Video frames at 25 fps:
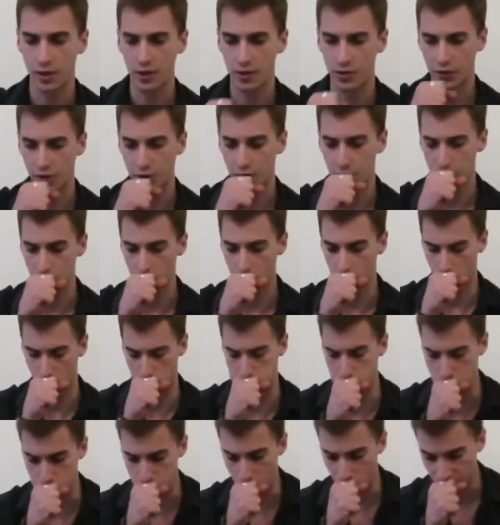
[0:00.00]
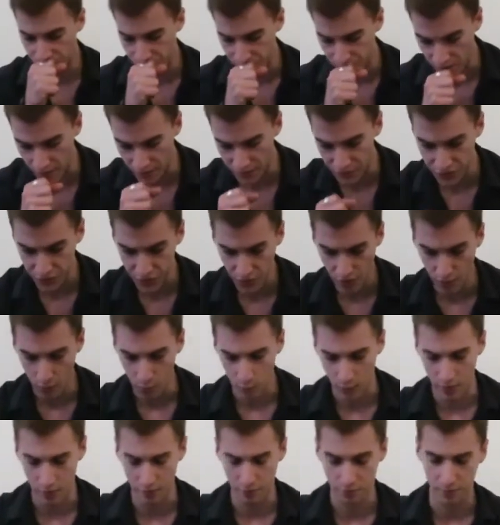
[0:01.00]
So let's
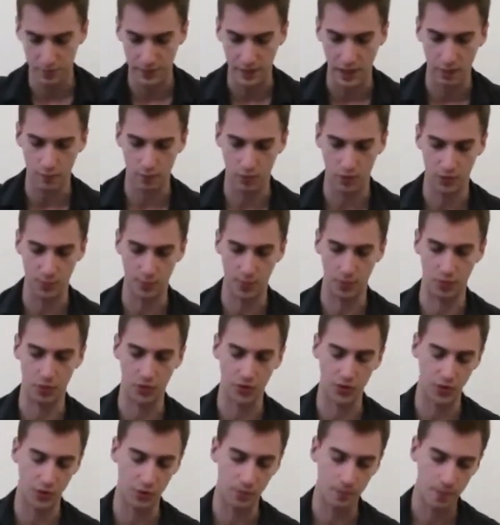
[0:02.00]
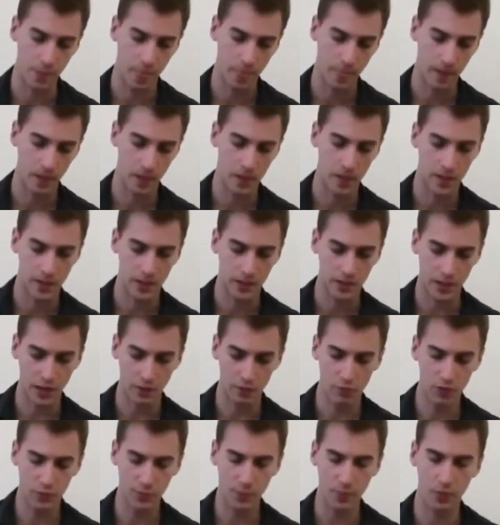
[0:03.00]
start with GetResponse. So
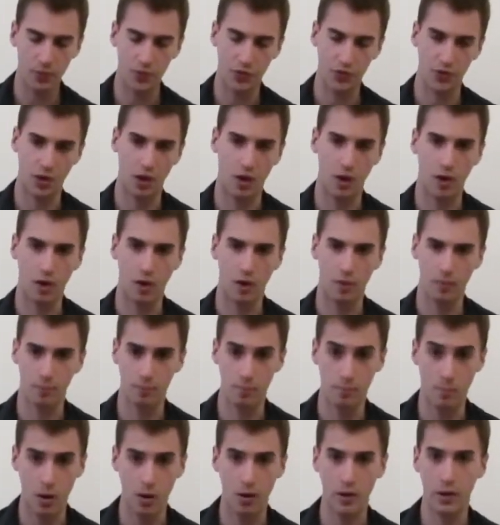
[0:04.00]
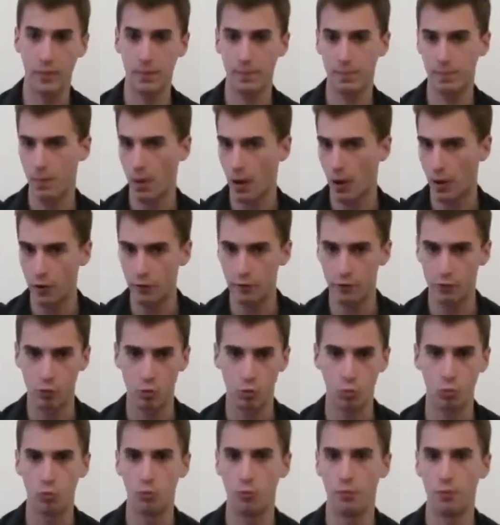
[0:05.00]
GetResponse are my
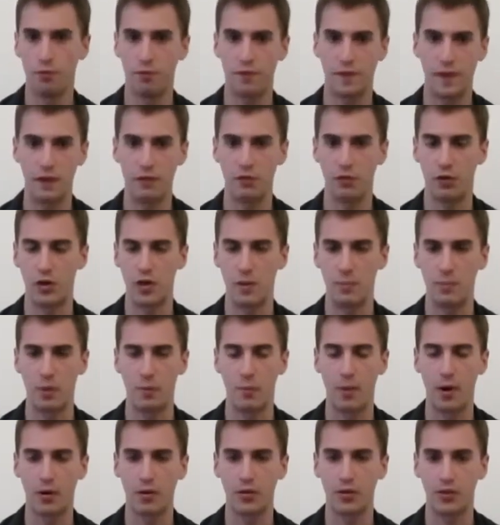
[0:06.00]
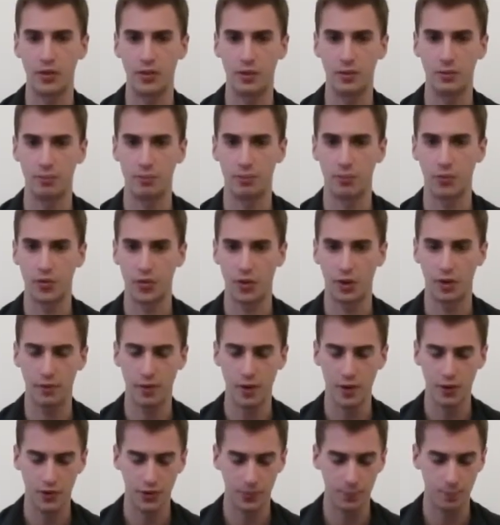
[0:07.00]
overall favourite email marketing
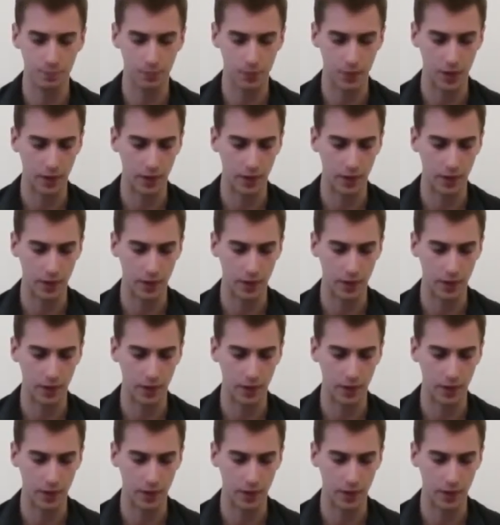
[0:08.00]
service.